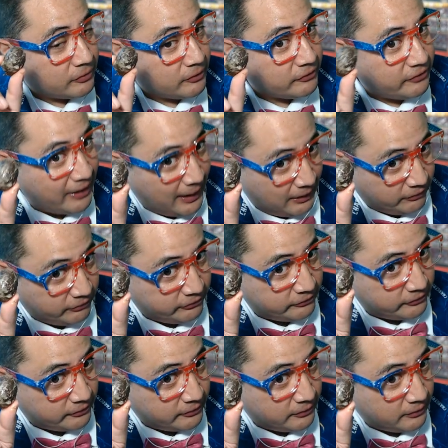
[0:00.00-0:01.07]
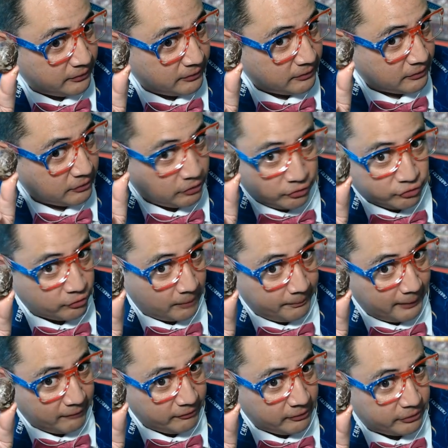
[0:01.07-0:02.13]
taste could trump
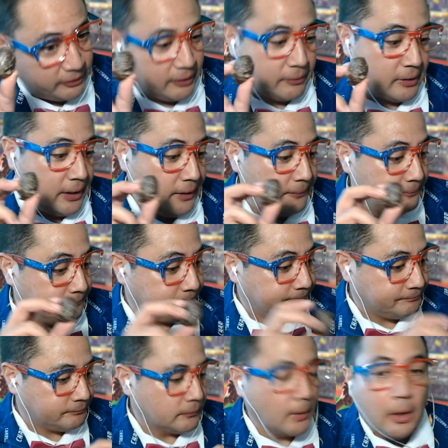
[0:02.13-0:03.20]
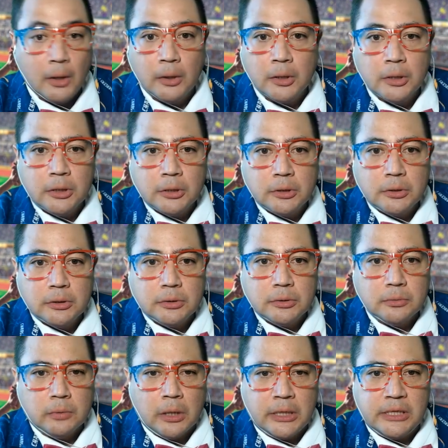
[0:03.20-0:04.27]
everything, right?
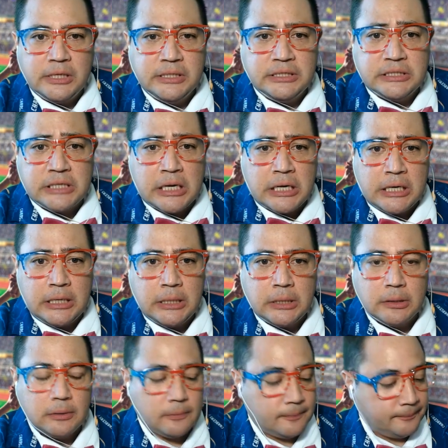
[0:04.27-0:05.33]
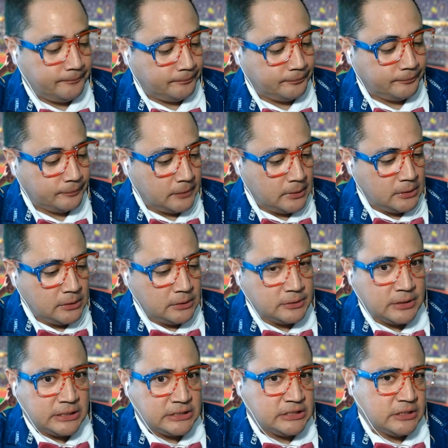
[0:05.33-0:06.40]
What did he say?
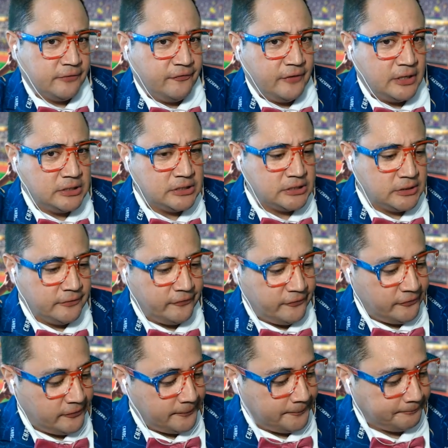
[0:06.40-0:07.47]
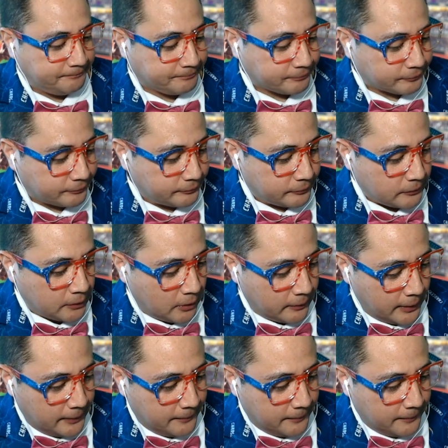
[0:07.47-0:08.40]
That's offensive. All right.